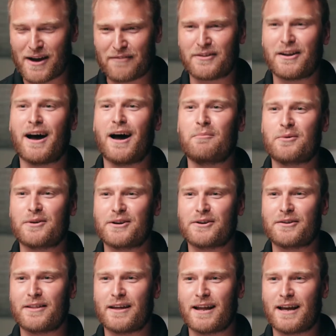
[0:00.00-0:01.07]
have an
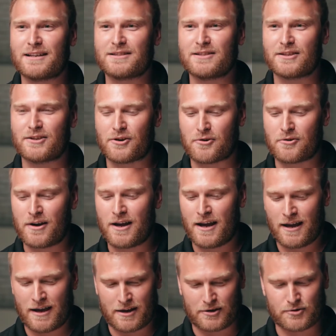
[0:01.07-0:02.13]
operator that has to go
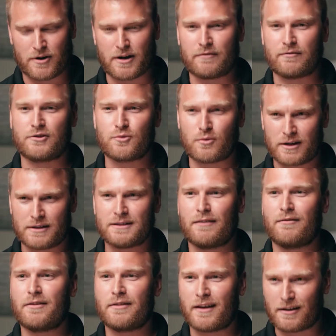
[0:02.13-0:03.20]
and drive a
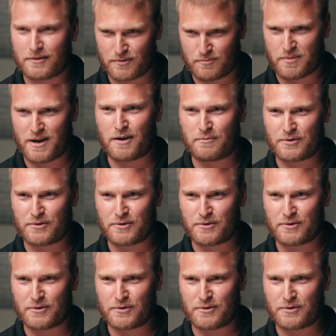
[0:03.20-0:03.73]
27,000 pound